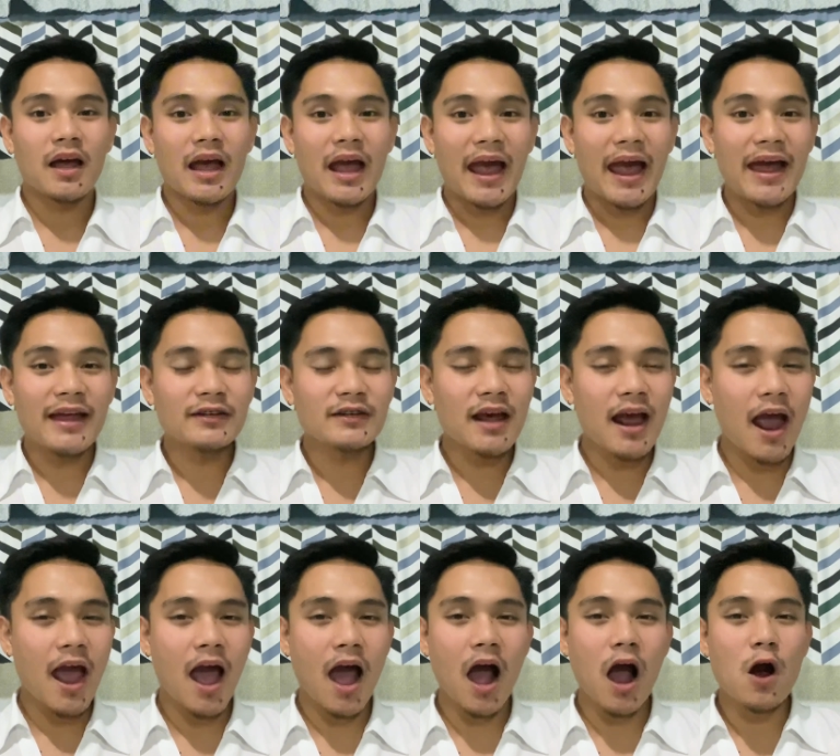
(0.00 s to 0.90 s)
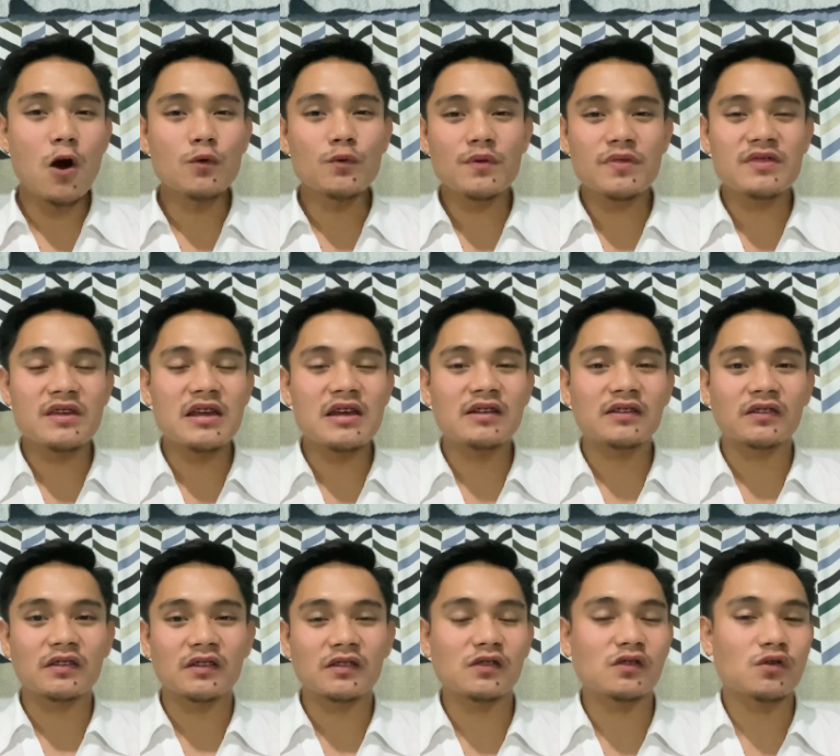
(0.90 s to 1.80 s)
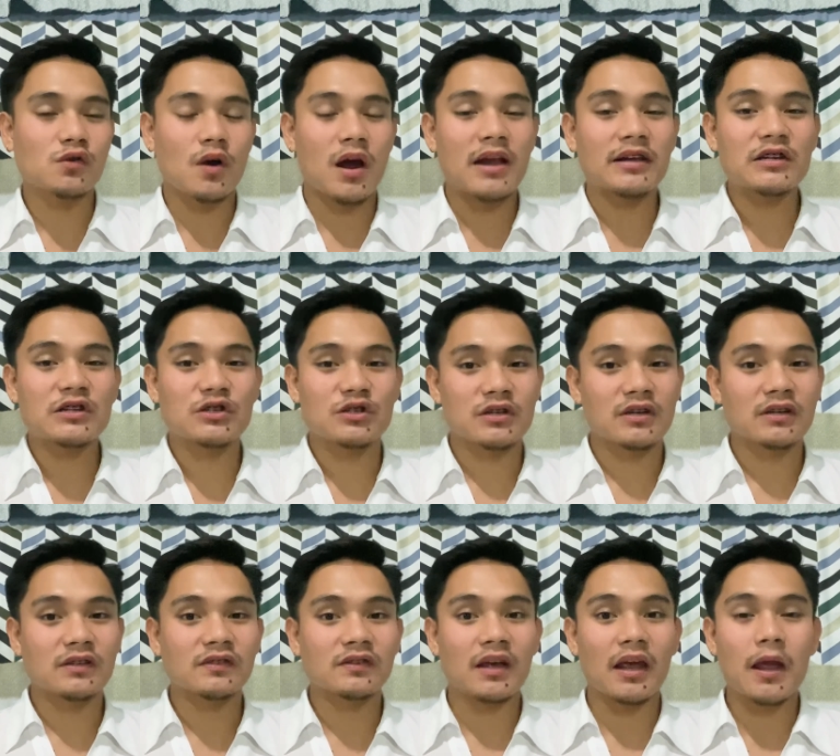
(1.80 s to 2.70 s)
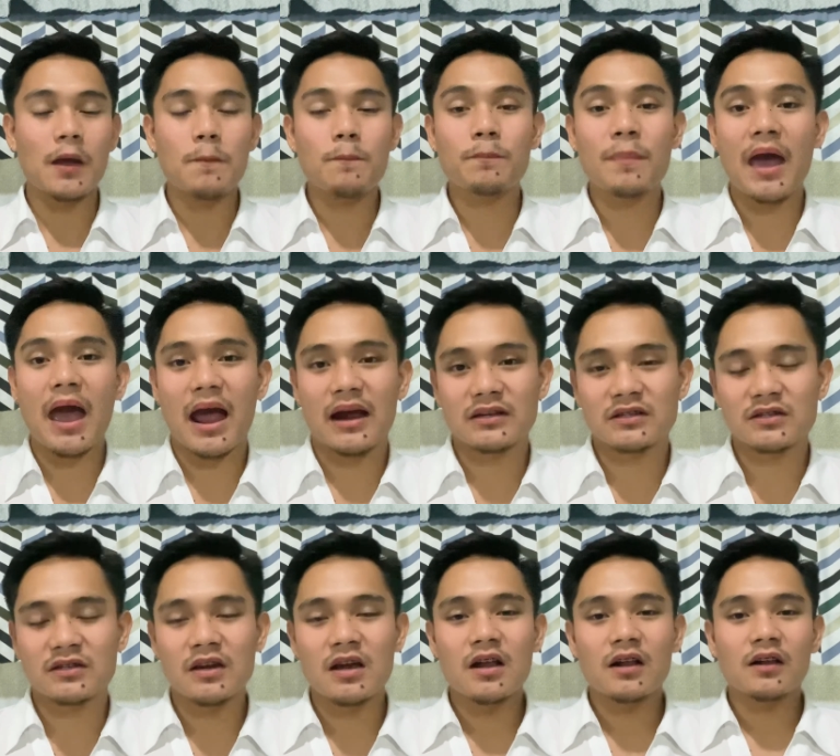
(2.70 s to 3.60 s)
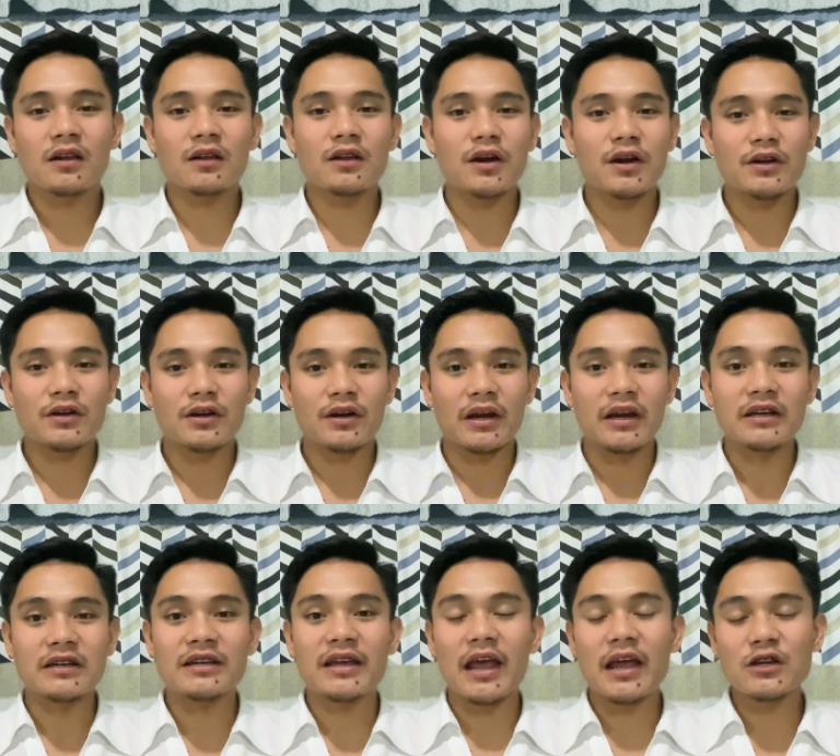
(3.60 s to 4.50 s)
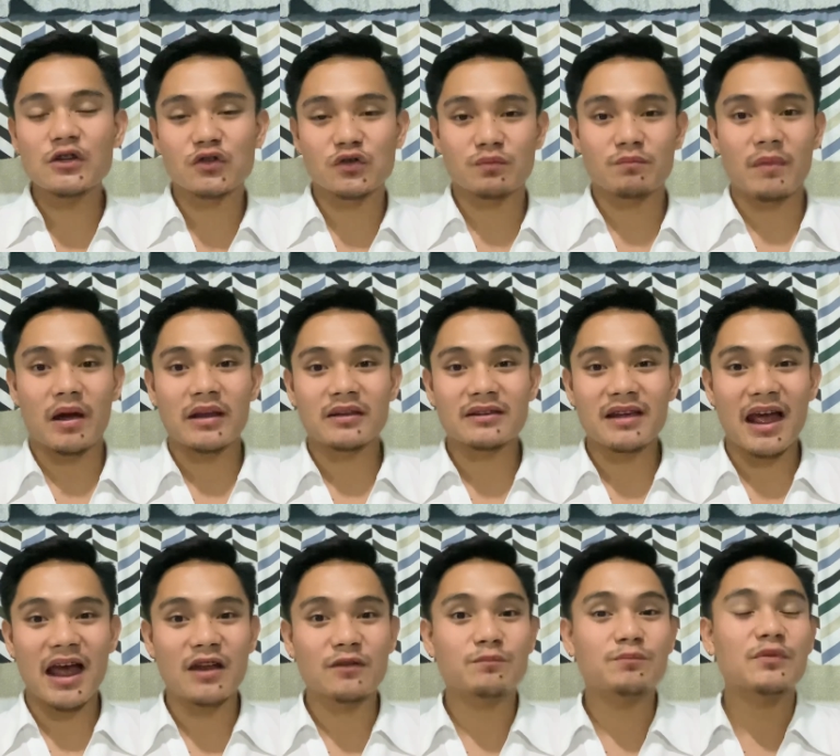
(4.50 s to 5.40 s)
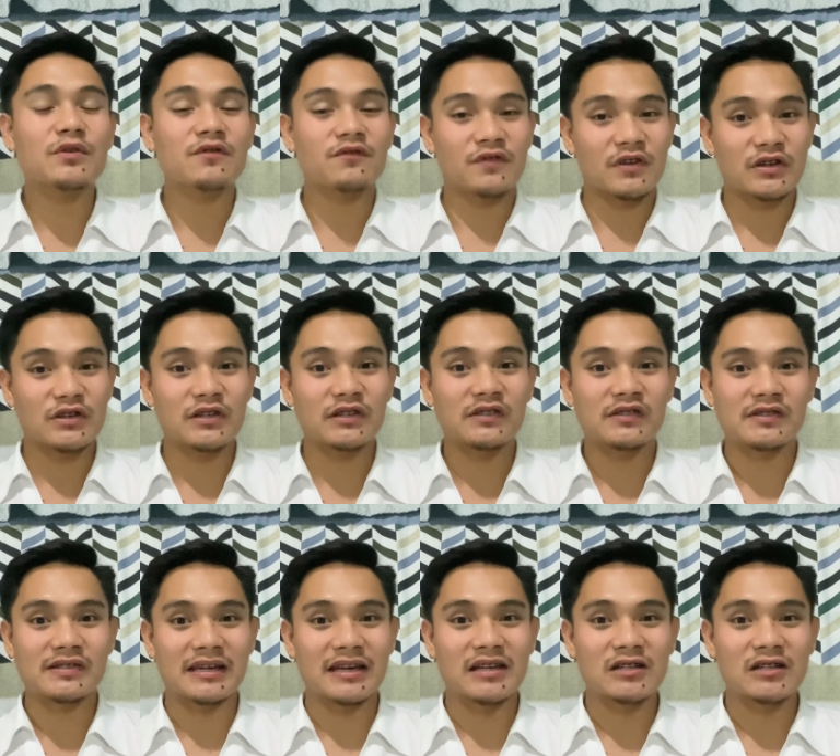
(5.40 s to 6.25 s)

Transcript: And how these strategies impact learner engagement and proficiency?